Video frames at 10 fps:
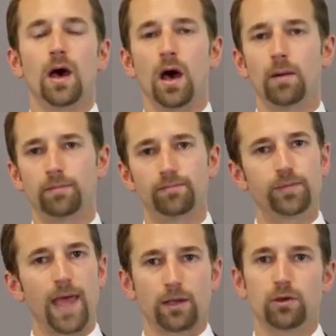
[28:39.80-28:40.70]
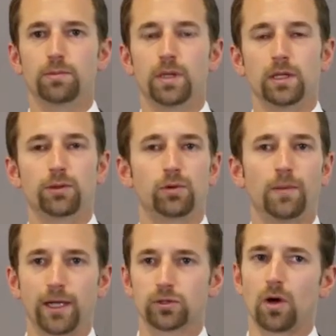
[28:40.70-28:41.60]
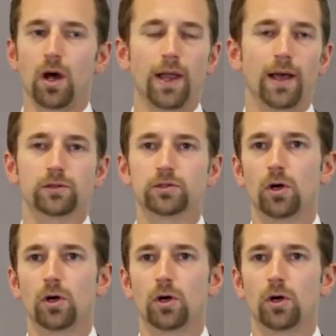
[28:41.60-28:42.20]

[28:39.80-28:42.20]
That could be through max drawdown.